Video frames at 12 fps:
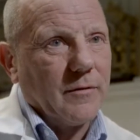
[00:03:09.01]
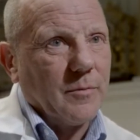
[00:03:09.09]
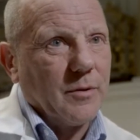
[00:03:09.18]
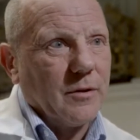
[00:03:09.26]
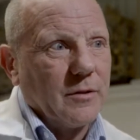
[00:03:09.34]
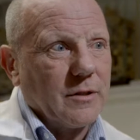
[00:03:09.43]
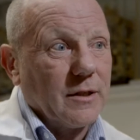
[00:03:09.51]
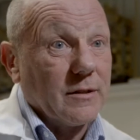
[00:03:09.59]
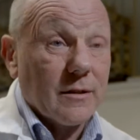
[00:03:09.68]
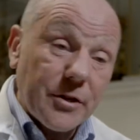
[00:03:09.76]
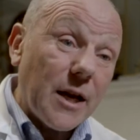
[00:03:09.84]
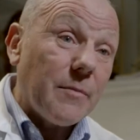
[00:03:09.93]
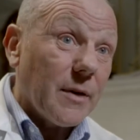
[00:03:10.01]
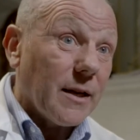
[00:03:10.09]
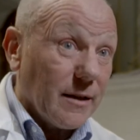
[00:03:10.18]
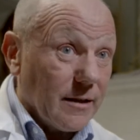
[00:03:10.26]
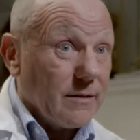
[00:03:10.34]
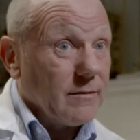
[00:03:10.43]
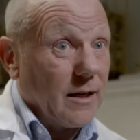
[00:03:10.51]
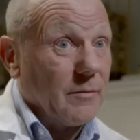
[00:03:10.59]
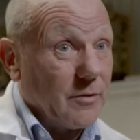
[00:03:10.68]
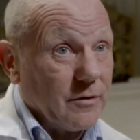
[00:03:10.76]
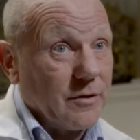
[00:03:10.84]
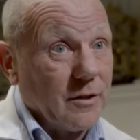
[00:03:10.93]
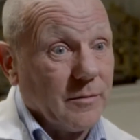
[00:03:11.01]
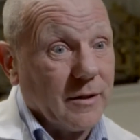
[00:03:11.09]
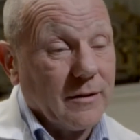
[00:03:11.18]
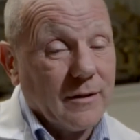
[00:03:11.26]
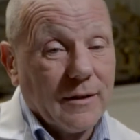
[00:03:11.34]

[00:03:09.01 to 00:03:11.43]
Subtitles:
the process. The chain making is time-consuming,